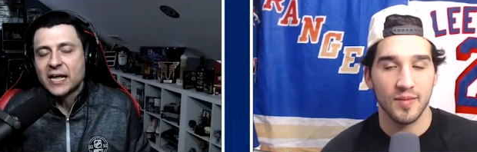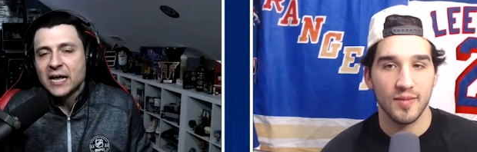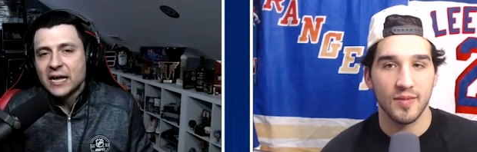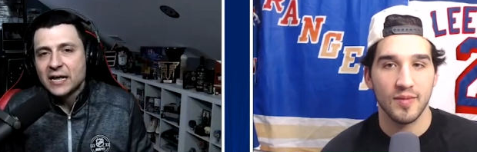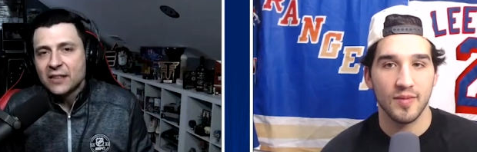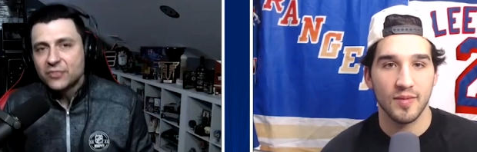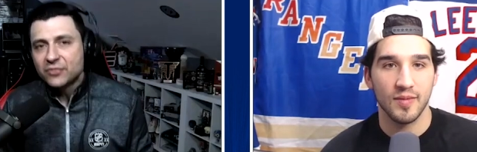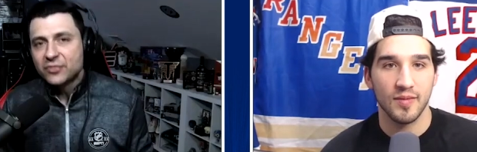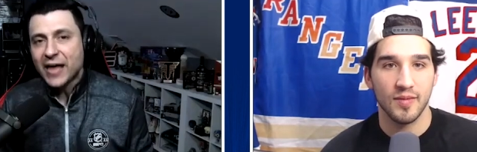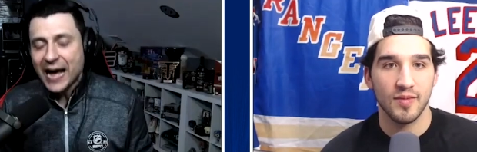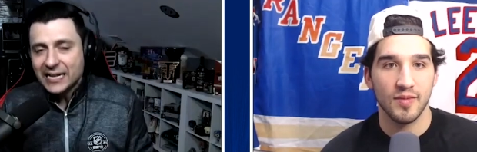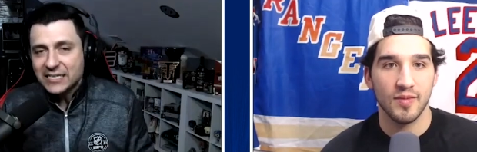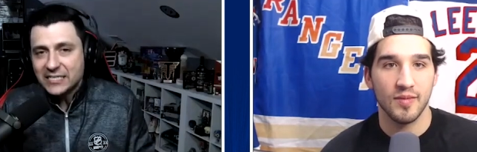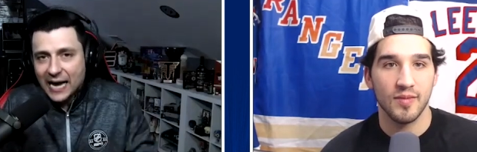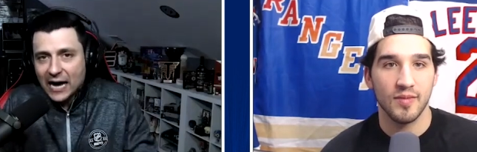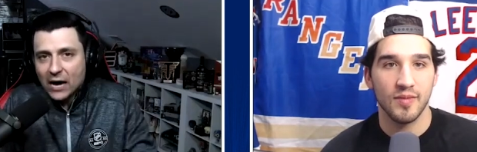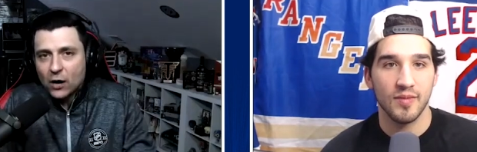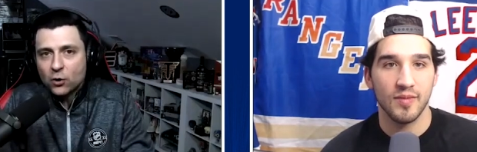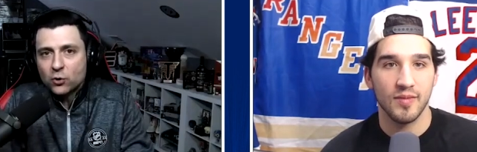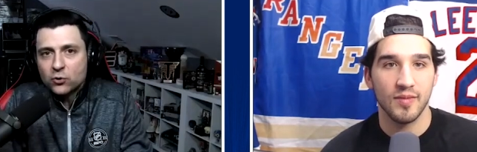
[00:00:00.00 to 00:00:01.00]
Speaker 1: that's
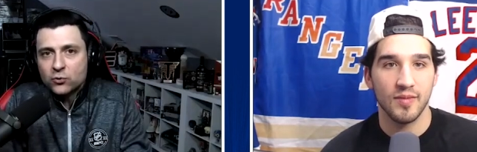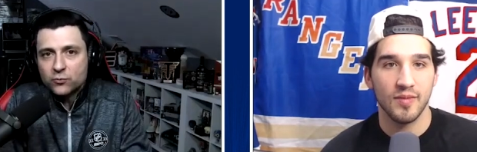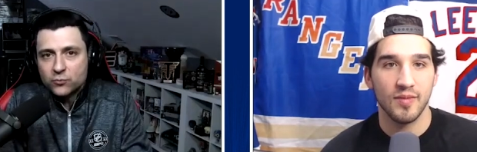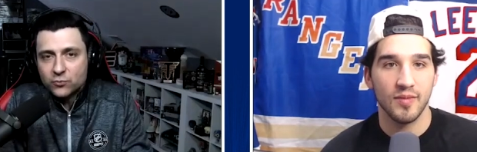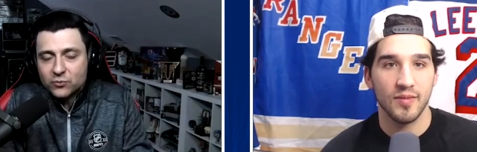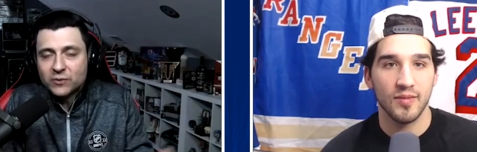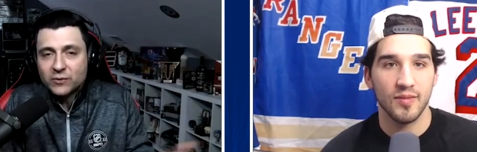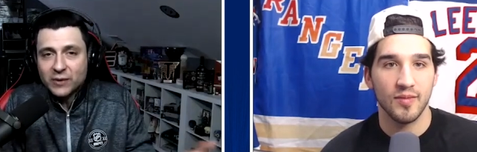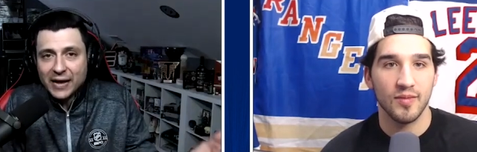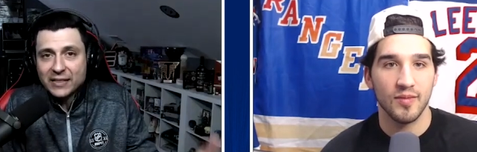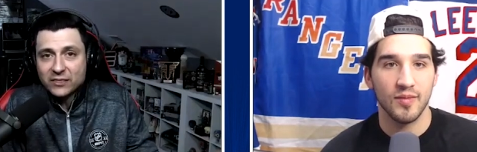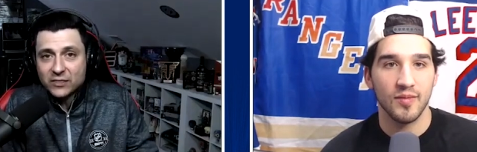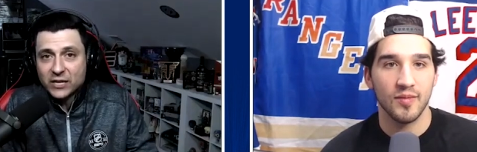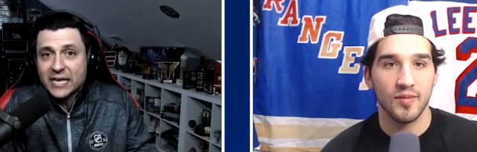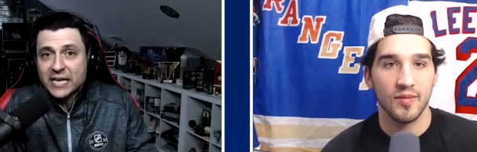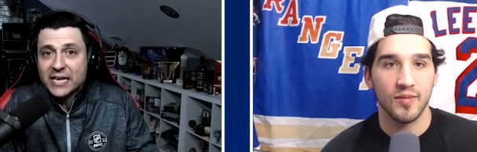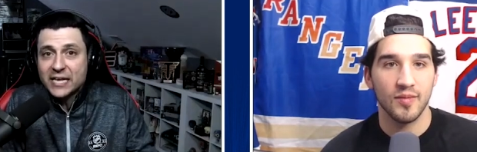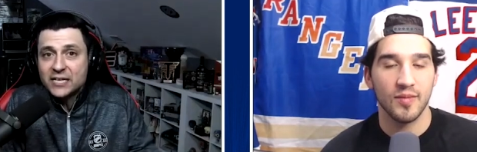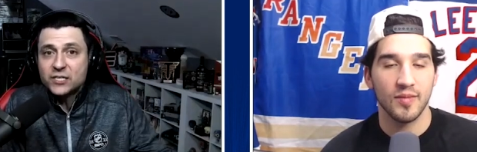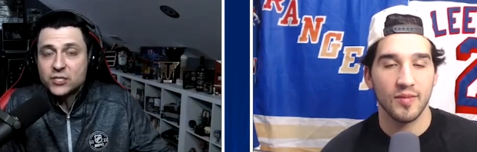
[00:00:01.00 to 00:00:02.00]
how he
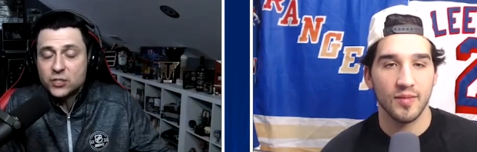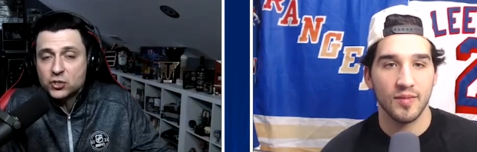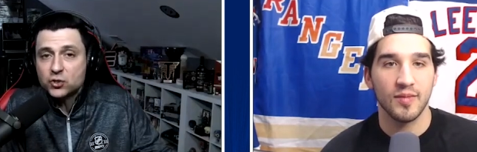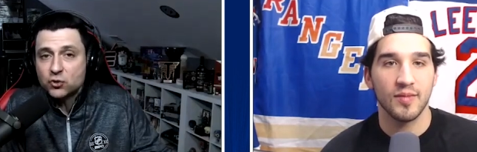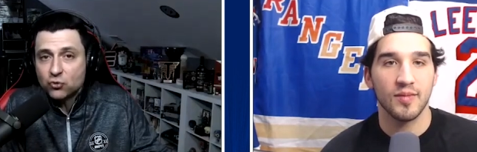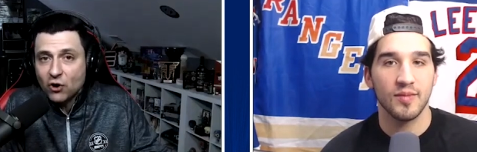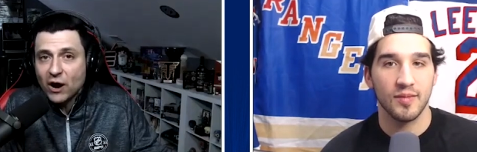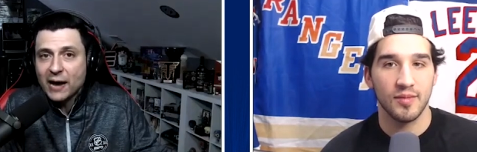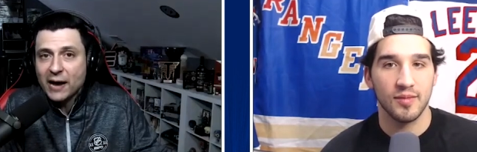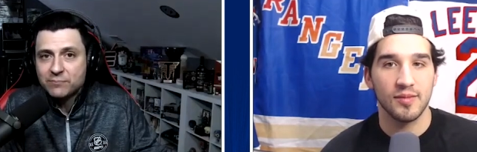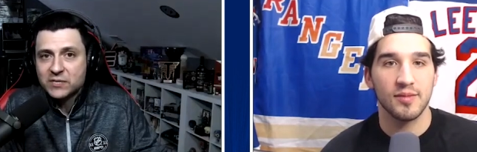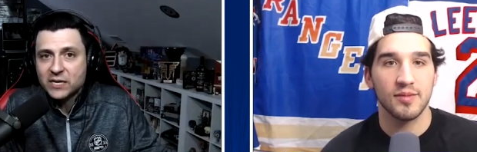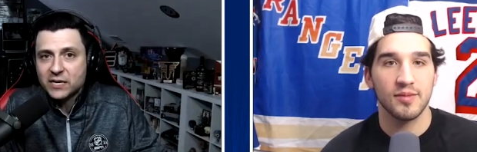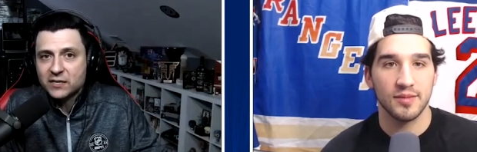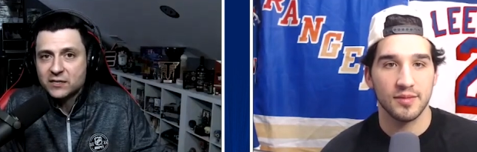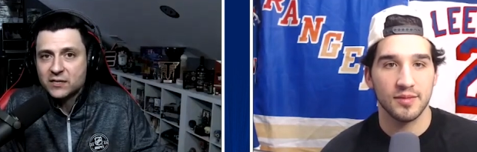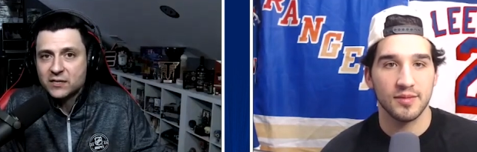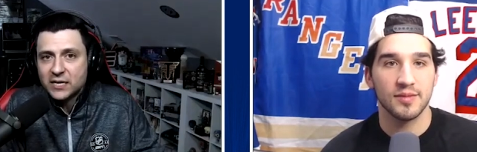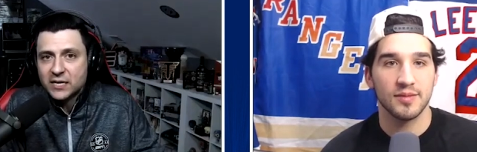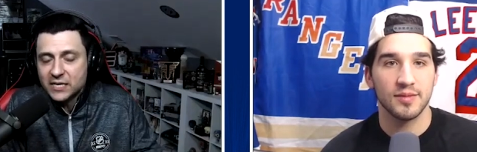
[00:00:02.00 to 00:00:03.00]
described it.
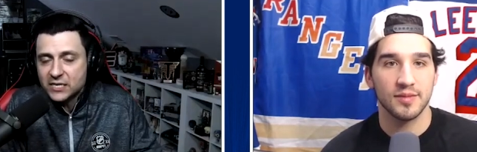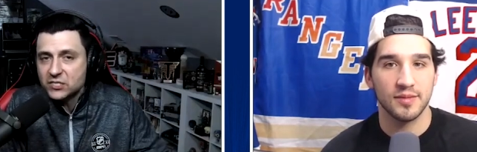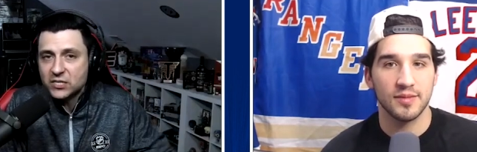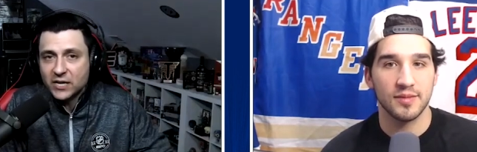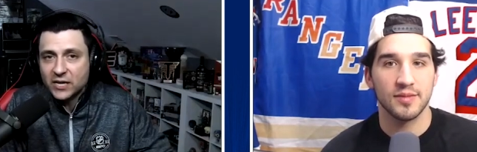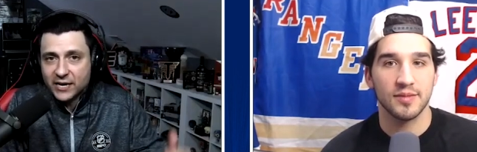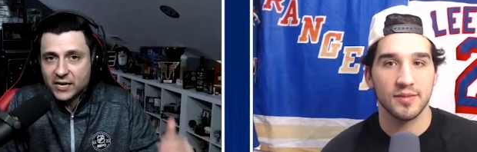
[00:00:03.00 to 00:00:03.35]
He's like,